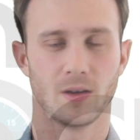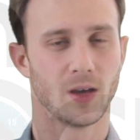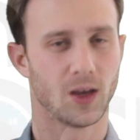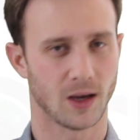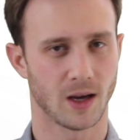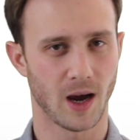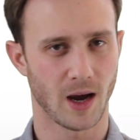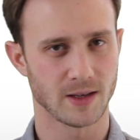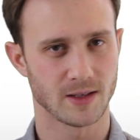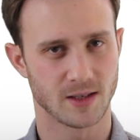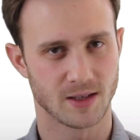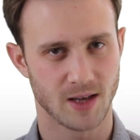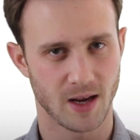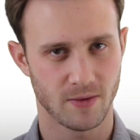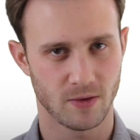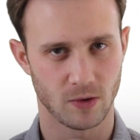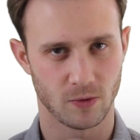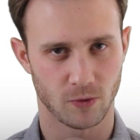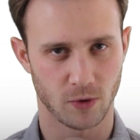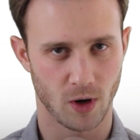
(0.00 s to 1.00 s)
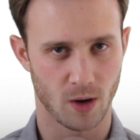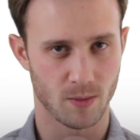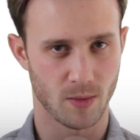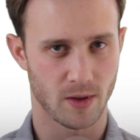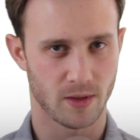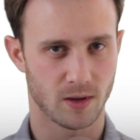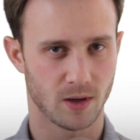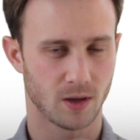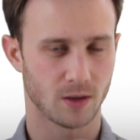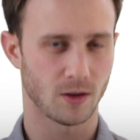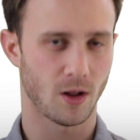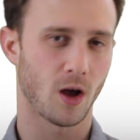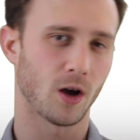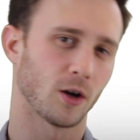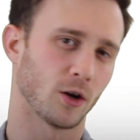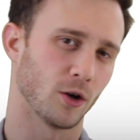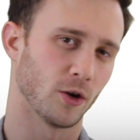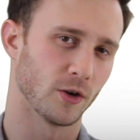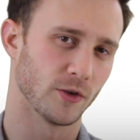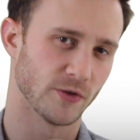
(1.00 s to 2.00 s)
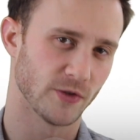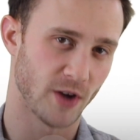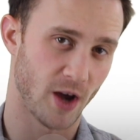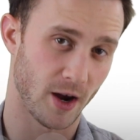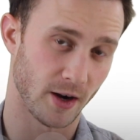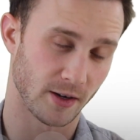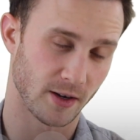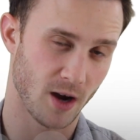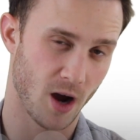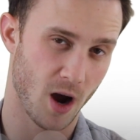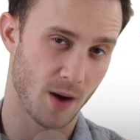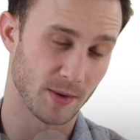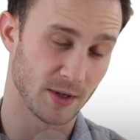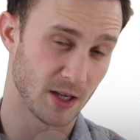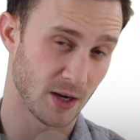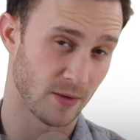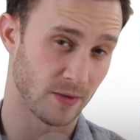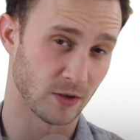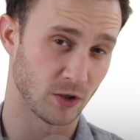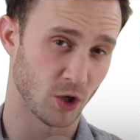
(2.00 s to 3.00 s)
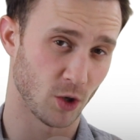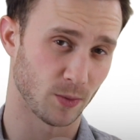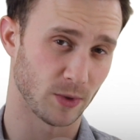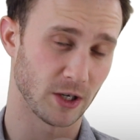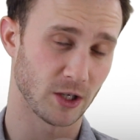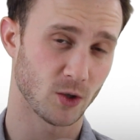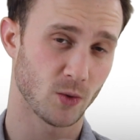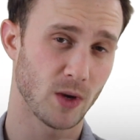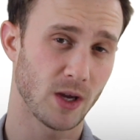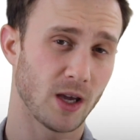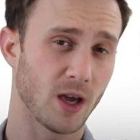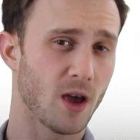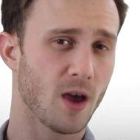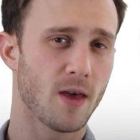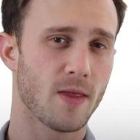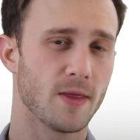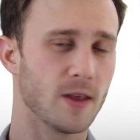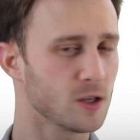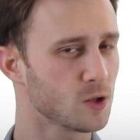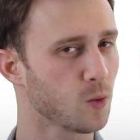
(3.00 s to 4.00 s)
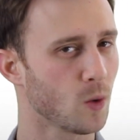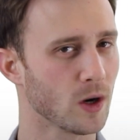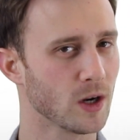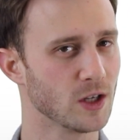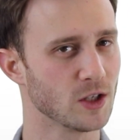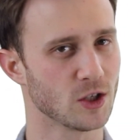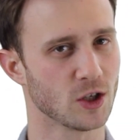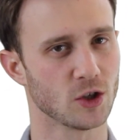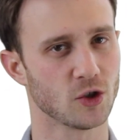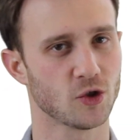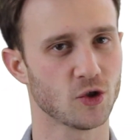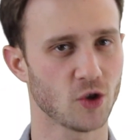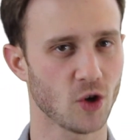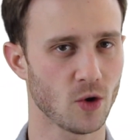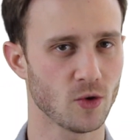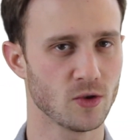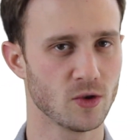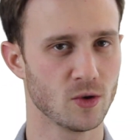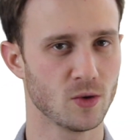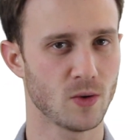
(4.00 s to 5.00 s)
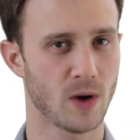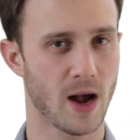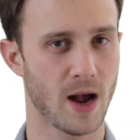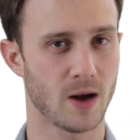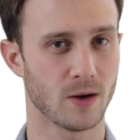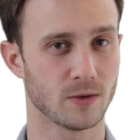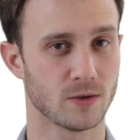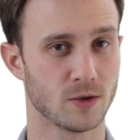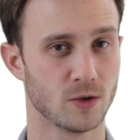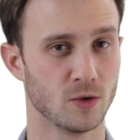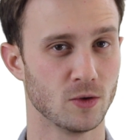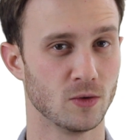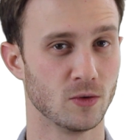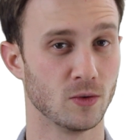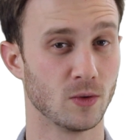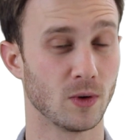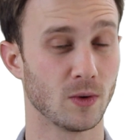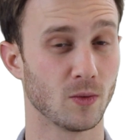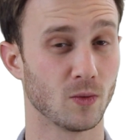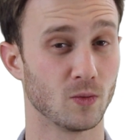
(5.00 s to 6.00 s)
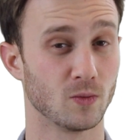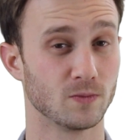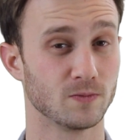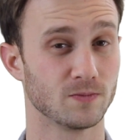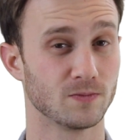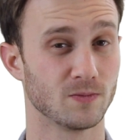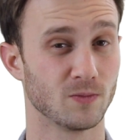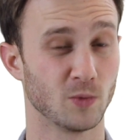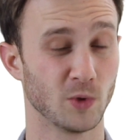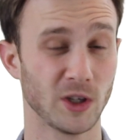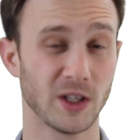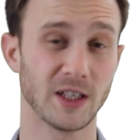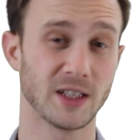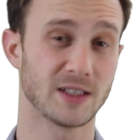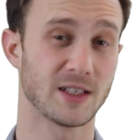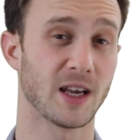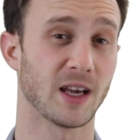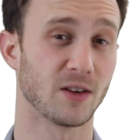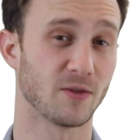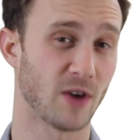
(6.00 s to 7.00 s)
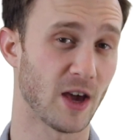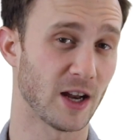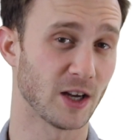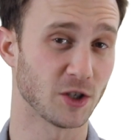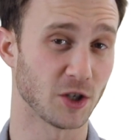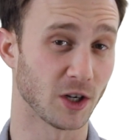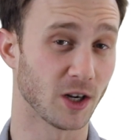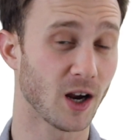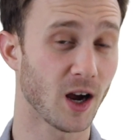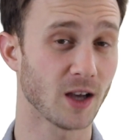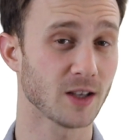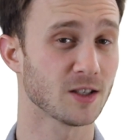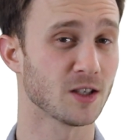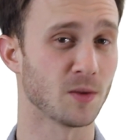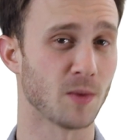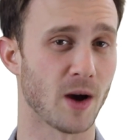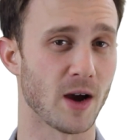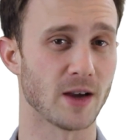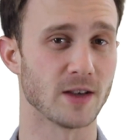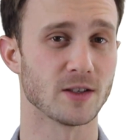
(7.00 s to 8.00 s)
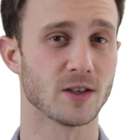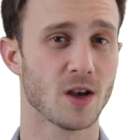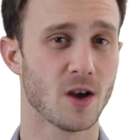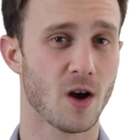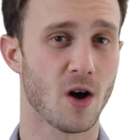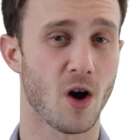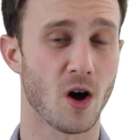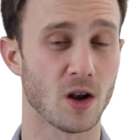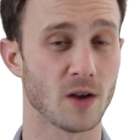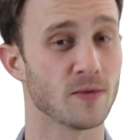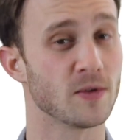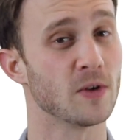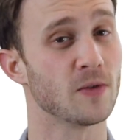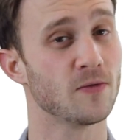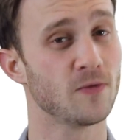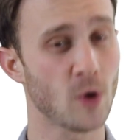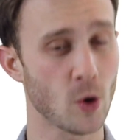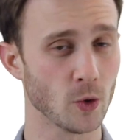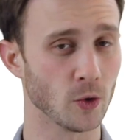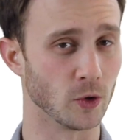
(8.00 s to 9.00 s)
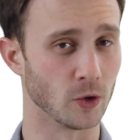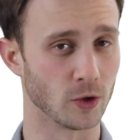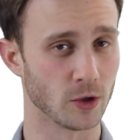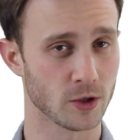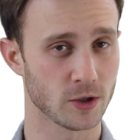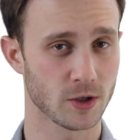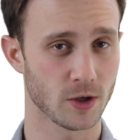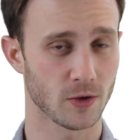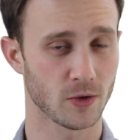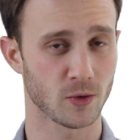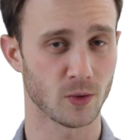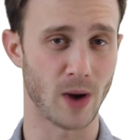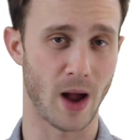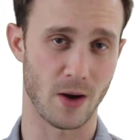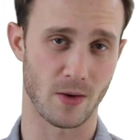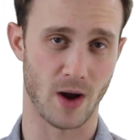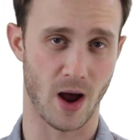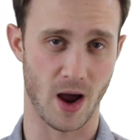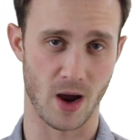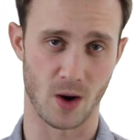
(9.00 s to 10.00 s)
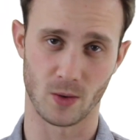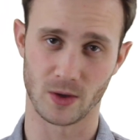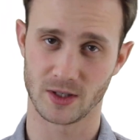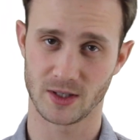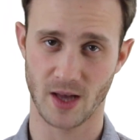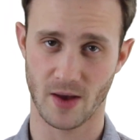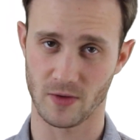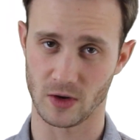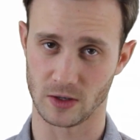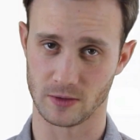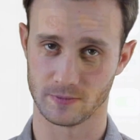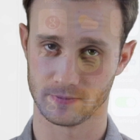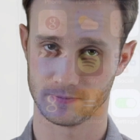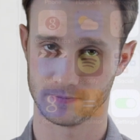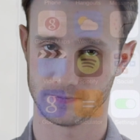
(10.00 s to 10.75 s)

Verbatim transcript: Hey guys, it's David from theunlockr.com. Today we have a jailbreak tweak. This one is going to show you how to really take advantage and customize all of the folders throughout iOS 7.